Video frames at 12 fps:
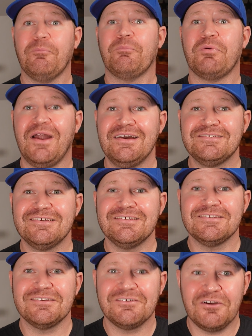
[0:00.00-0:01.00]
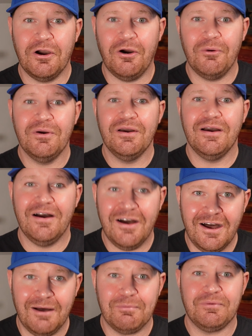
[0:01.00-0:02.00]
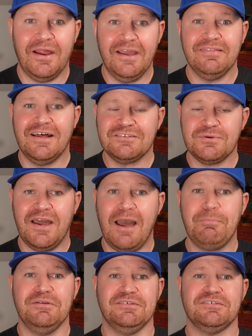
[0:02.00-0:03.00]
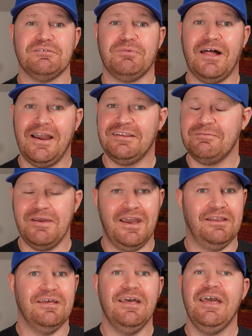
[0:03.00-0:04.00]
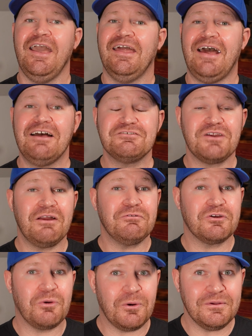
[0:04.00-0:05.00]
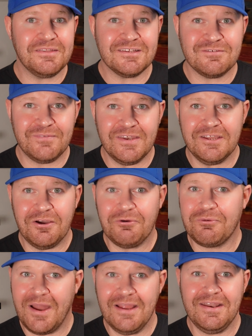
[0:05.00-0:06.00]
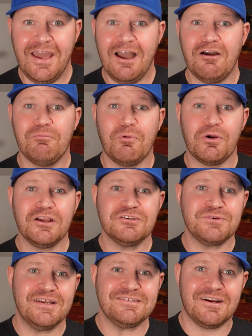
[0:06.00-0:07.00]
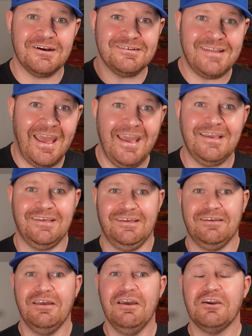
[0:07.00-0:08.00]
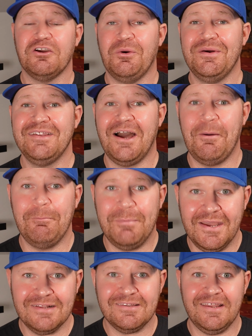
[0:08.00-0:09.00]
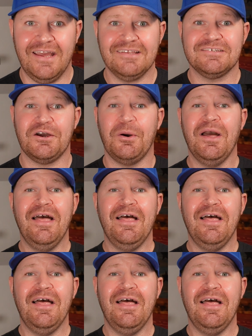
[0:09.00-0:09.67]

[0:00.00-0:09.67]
Prices go up, right? That's what happens, supply and demand. And as I record this video right now, mortgage rates are tanking, going down big today. So